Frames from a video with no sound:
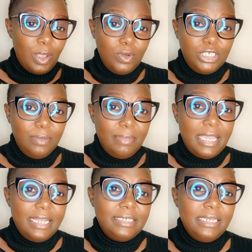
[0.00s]
watching
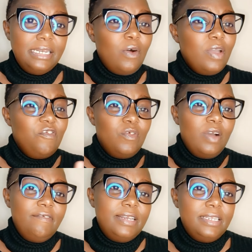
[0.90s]
me until now. If you
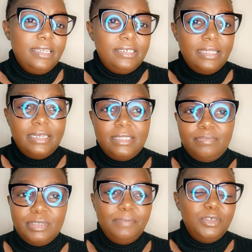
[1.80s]
haven't hit that
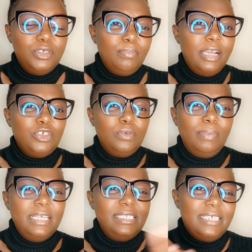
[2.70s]
subscription button,
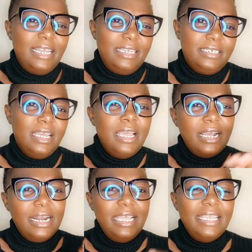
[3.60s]
please turn it,
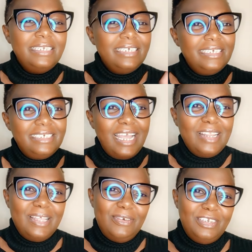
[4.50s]
click it and turn
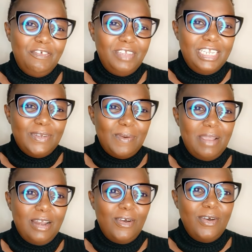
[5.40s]
the notification
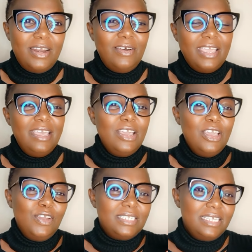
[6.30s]
bell on. Okay.
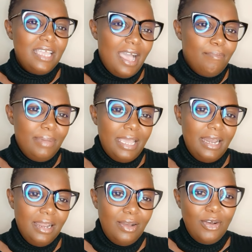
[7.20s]
You'll see a
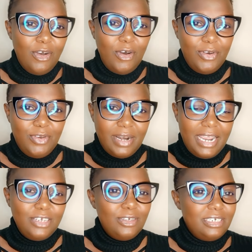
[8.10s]
bell on your
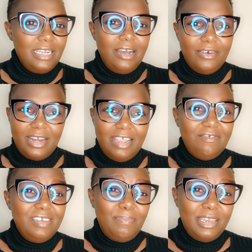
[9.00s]
right or, or
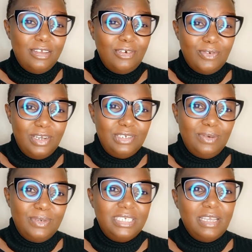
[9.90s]
left depending on what you're
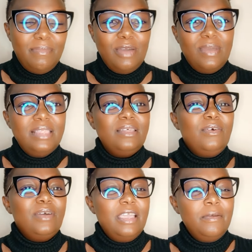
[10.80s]
watching me with
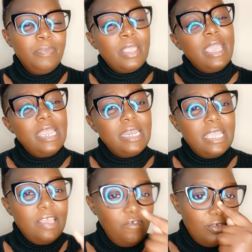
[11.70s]
okay and
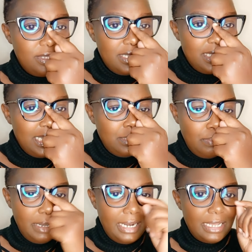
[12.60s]
if you see that
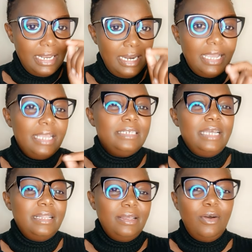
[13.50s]
bell click and
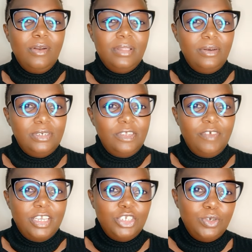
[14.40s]
turn the, all the
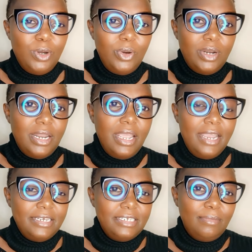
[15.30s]
notification on
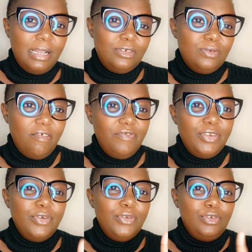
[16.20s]
anytime i'll do a
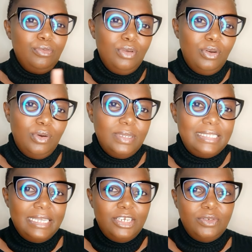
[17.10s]
video youtube will always
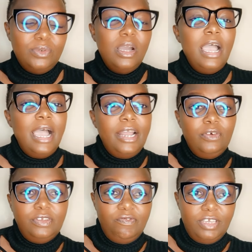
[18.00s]
send you a
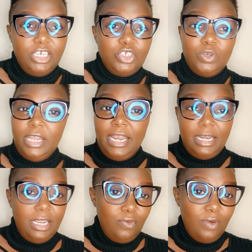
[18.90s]
notification and
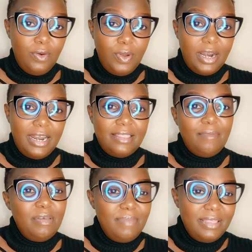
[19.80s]
in one way or
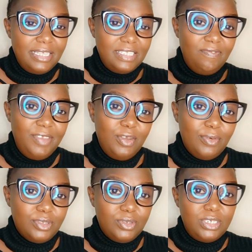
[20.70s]
another maybe this video
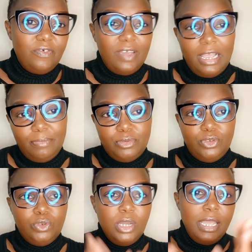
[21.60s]
was not of help to
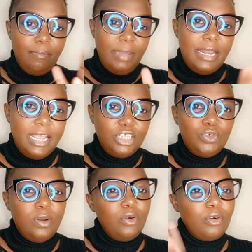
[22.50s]
you my next
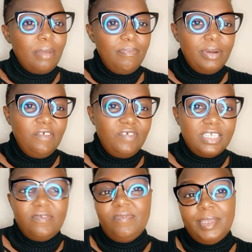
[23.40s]
one or my
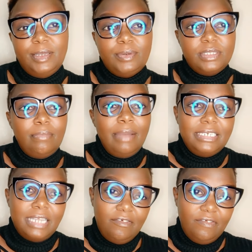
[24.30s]
previous videos
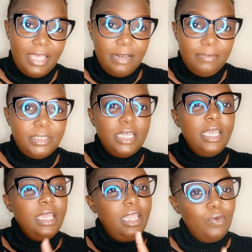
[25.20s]
might have helped
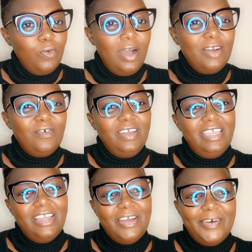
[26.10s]
in one
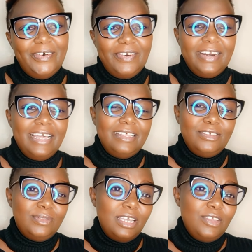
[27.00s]
way or another.
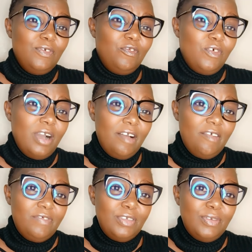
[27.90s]
So thank you for
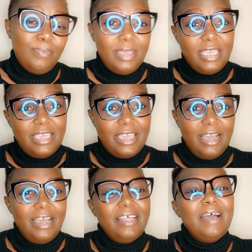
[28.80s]
having me here.